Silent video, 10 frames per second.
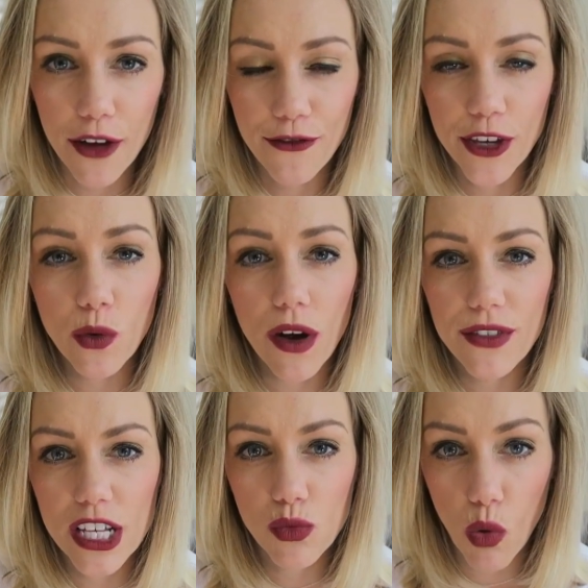A few
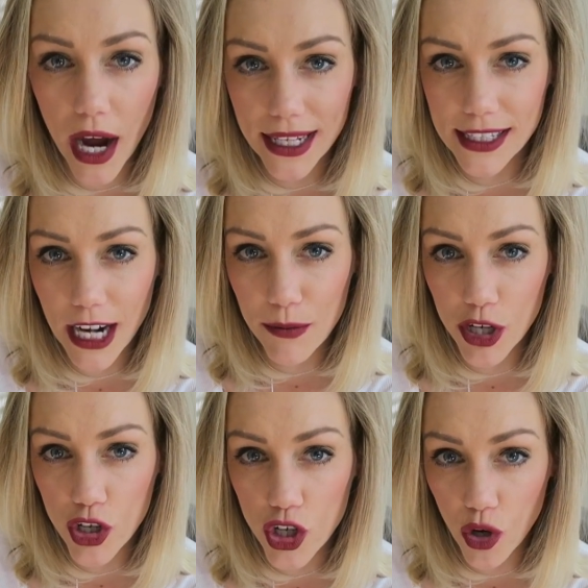of these wines that I'm
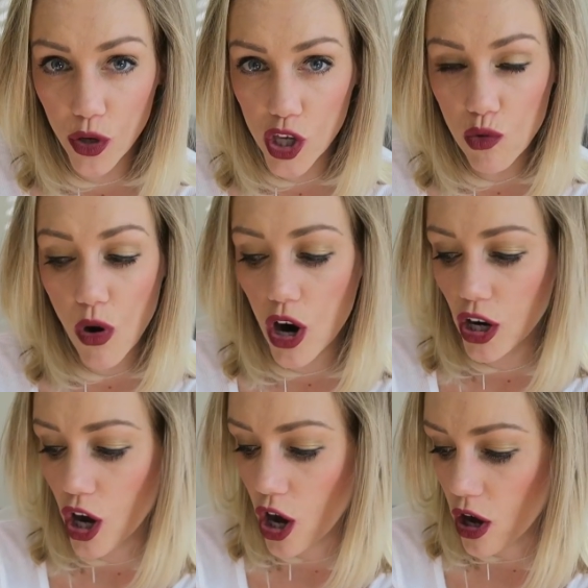gonna show you
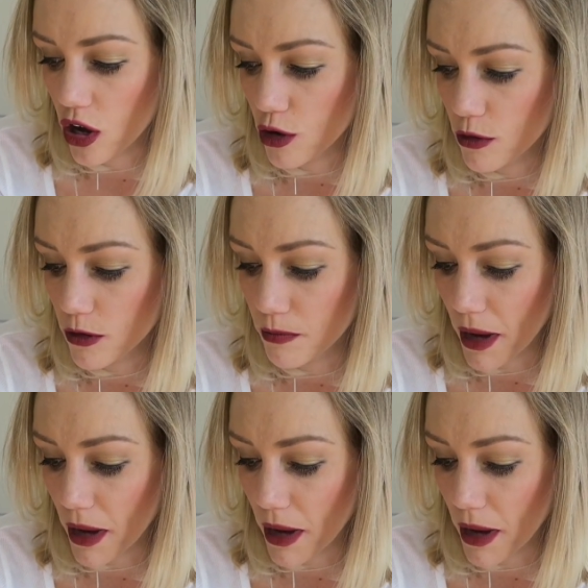are all